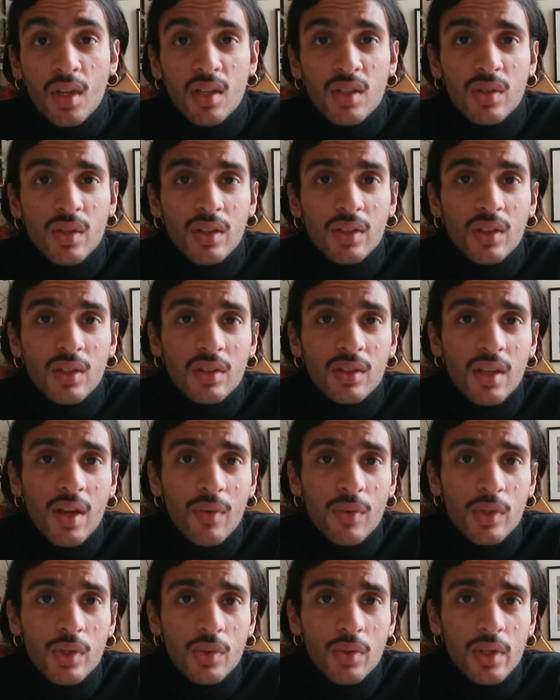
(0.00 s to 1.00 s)
So I thought that
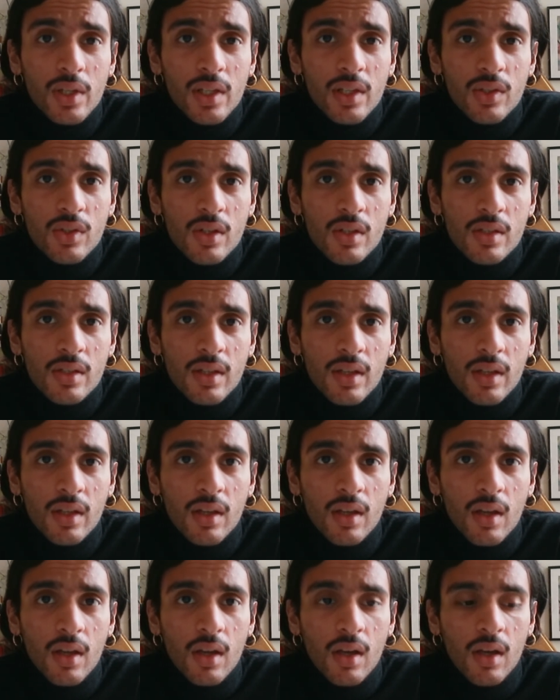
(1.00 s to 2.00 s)
was a really interesting
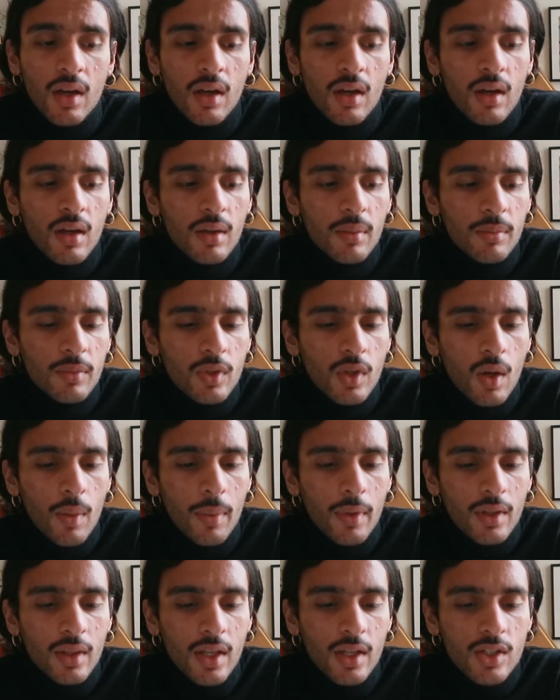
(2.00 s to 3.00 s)

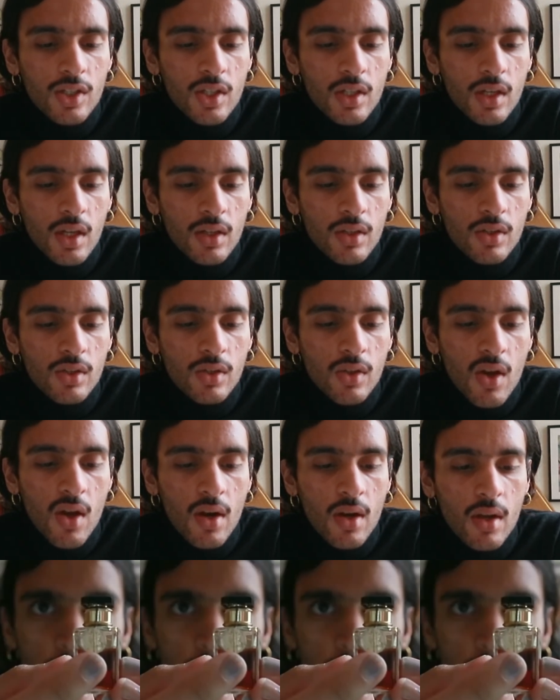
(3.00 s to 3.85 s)
topic that she touched on.